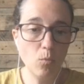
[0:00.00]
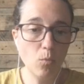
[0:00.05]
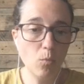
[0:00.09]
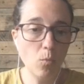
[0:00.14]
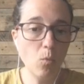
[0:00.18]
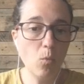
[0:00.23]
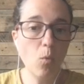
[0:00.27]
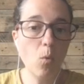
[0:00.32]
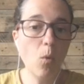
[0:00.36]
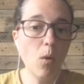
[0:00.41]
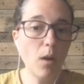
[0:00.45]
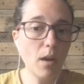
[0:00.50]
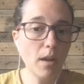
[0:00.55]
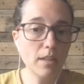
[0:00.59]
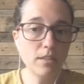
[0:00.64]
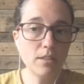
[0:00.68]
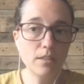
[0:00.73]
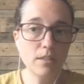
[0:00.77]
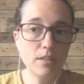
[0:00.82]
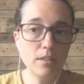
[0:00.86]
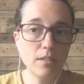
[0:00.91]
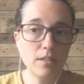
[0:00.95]
what
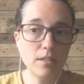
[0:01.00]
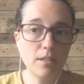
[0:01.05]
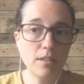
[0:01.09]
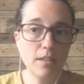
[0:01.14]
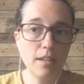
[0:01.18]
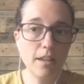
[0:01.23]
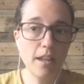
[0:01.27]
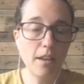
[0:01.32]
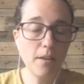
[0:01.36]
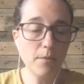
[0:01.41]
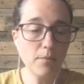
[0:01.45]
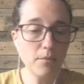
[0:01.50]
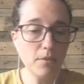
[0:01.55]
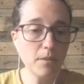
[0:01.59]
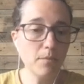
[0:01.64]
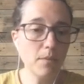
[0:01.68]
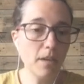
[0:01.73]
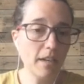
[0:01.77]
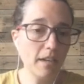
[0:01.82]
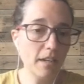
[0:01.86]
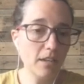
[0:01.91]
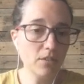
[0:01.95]

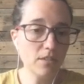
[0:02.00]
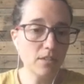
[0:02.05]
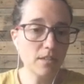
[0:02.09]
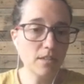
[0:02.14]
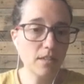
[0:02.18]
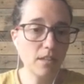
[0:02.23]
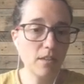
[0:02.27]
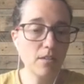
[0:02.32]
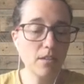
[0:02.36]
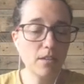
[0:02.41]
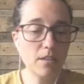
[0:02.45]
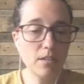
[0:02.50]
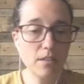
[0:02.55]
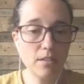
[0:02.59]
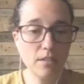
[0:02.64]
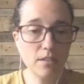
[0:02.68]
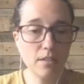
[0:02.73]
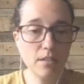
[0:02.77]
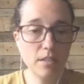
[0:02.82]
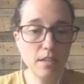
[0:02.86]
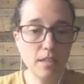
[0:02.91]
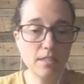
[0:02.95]
everybody
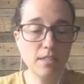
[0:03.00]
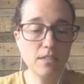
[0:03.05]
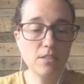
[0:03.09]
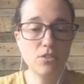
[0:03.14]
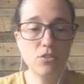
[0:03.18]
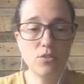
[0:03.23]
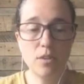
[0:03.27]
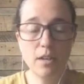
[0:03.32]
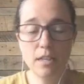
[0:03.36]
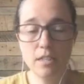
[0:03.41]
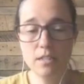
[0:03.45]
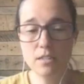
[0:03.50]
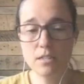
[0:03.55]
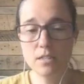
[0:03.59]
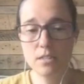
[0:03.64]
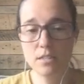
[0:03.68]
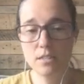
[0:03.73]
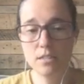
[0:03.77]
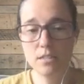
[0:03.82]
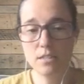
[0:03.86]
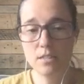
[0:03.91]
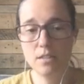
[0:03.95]
consider as
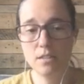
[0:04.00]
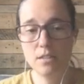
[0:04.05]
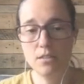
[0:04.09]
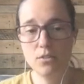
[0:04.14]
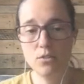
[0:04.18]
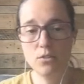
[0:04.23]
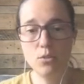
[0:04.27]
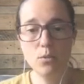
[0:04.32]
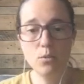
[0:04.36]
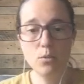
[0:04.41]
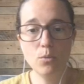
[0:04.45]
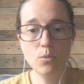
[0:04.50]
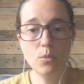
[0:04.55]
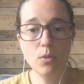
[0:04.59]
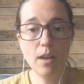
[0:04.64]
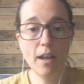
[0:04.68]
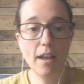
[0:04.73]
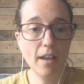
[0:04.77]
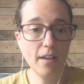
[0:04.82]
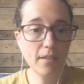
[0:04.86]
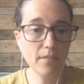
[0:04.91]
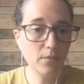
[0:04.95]
traits to
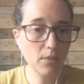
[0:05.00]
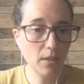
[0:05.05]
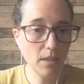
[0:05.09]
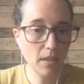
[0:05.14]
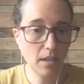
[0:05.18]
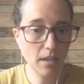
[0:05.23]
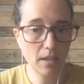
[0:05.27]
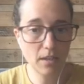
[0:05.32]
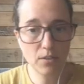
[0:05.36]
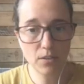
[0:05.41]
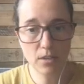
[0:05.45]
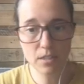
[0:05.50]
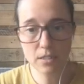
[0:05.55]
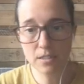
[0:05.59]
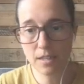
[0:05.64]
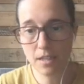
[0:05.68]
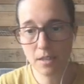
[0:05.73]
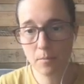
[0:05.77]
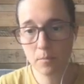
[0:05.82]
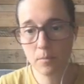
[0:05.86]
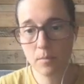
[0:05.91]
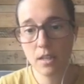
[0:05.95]
have within a great
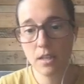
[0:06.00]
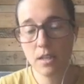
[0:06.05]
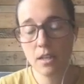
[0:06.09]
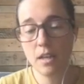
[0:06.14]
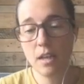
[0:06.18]
team.